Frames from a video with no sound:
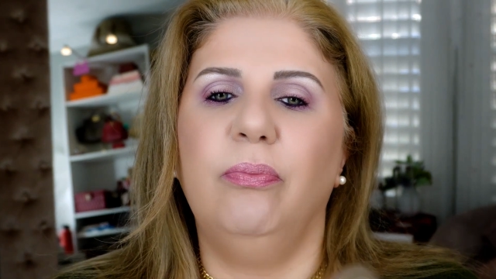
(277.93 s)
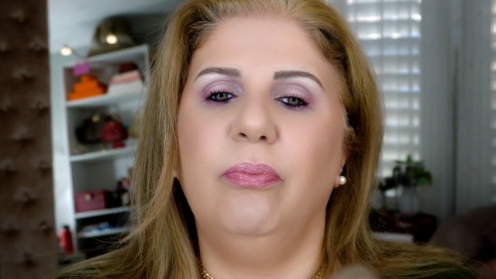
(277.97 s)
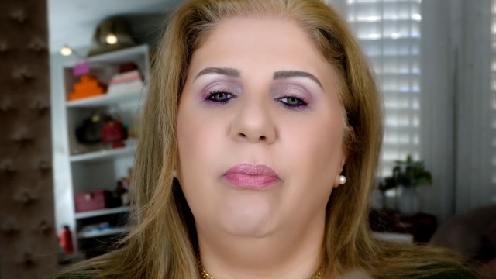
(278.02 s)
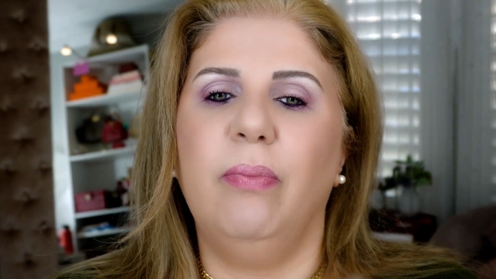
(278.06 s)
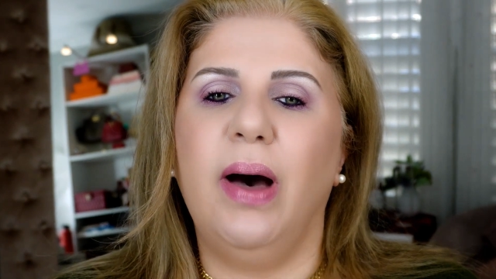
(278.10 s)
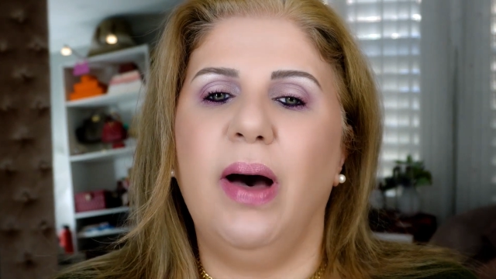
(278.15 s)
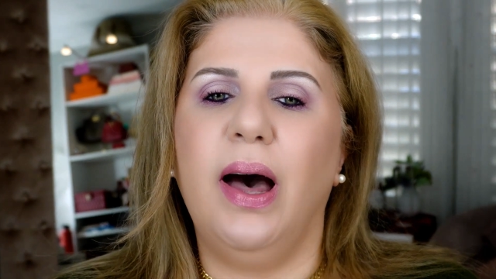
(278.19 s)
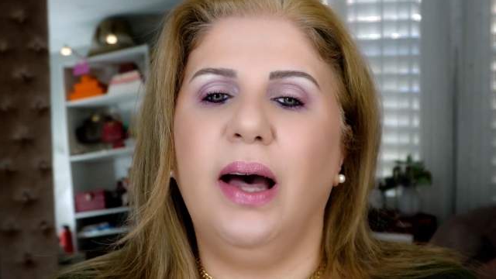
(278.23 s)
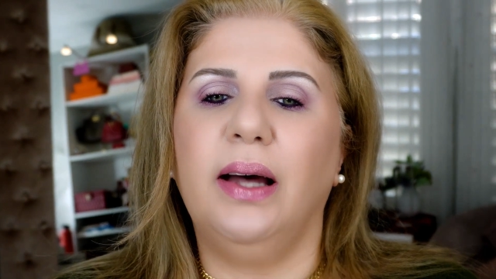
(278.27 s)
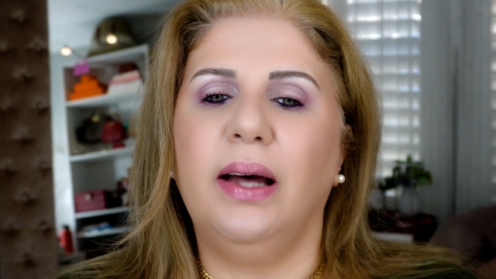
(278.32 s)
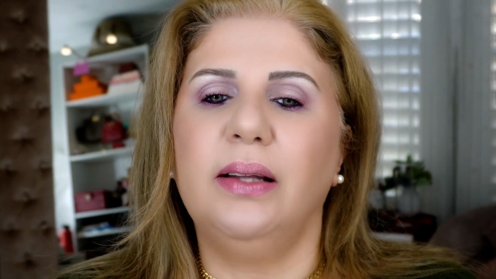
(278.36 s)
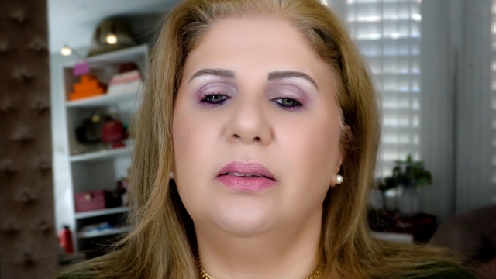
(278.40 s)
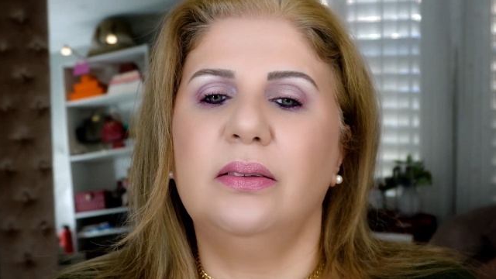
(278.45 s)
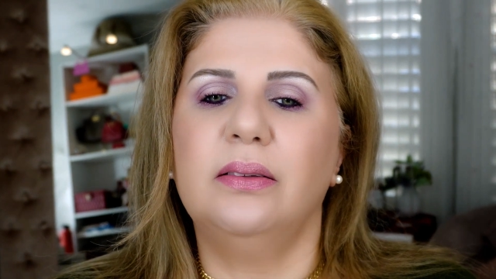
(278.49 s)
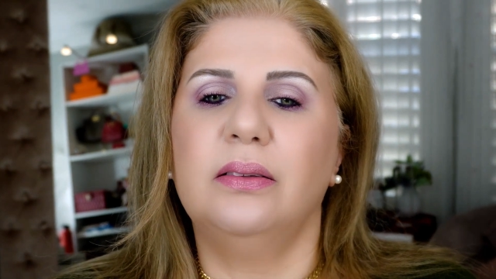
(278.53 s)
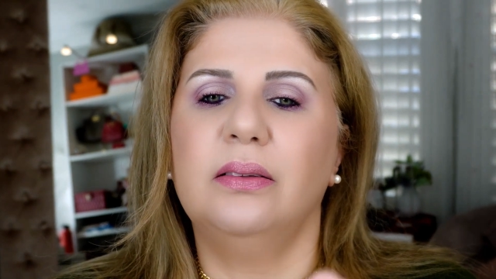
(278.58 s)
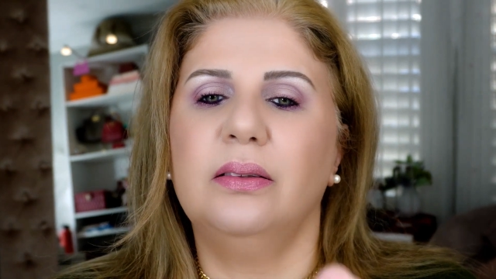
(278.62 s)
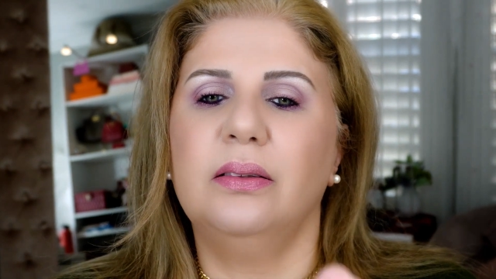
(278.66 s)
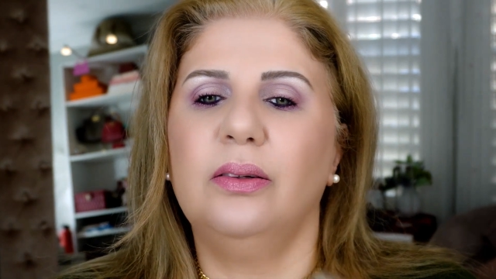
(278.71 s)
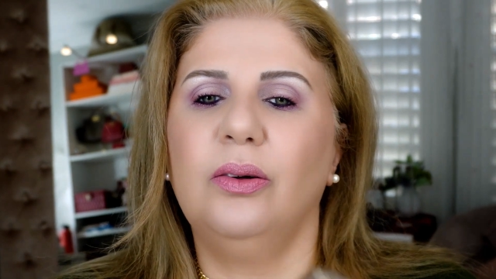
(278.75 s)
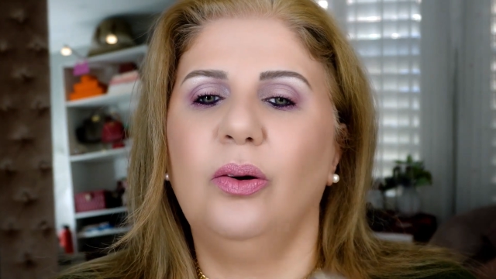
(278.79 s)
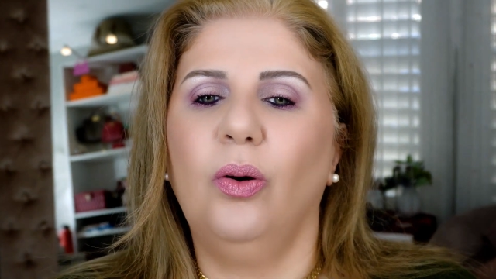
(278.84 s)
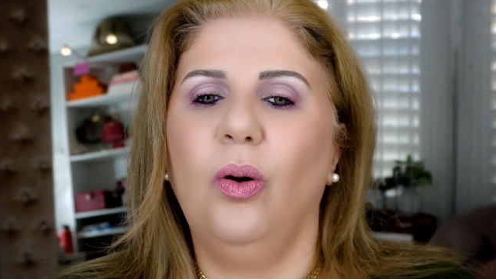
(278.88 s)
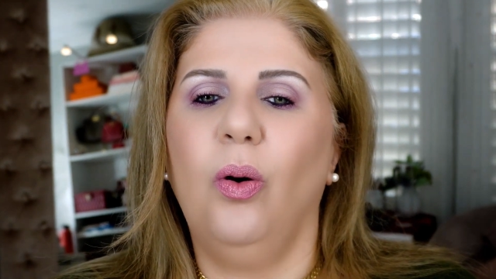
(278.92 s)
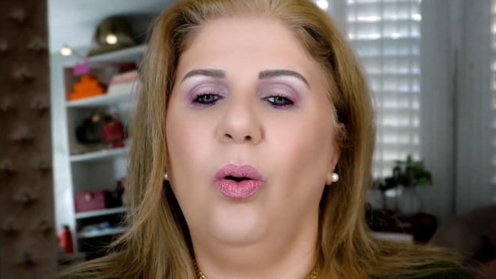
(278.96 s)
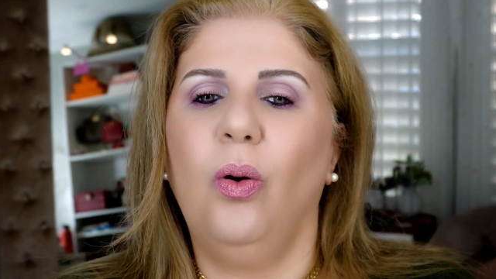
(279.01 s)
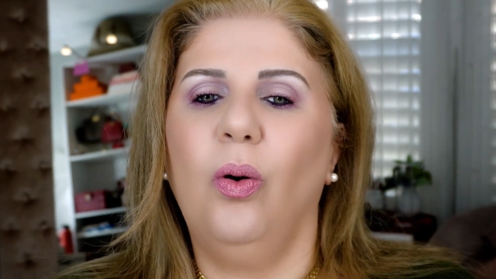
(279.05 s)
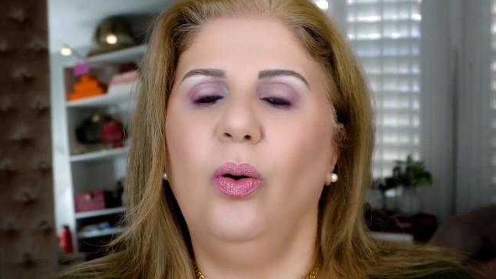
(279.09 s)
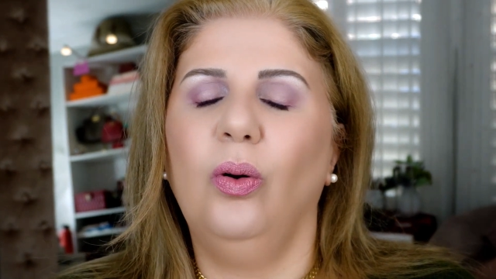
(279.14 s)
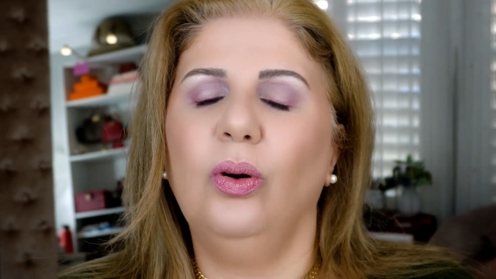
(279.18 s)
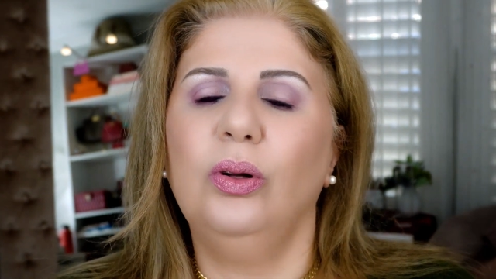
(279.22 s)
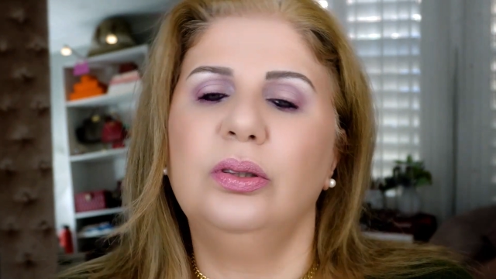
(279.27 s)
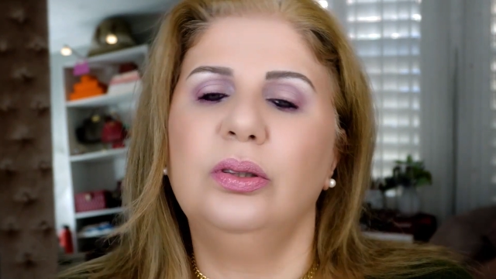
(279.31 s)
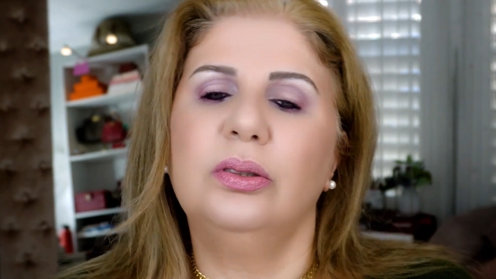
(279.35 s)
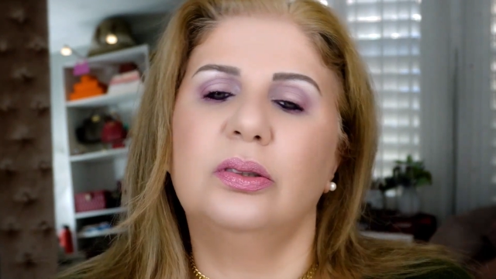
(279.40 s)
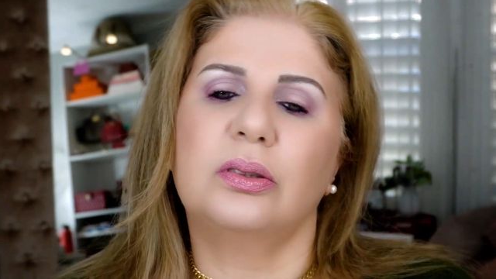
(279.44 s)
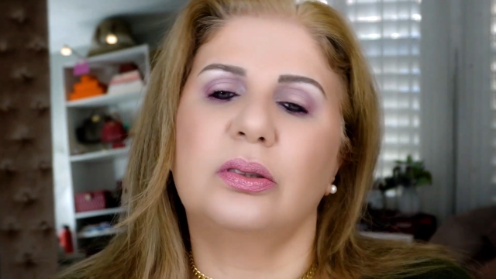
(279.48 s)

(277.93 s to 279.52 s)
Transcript: matte, gold.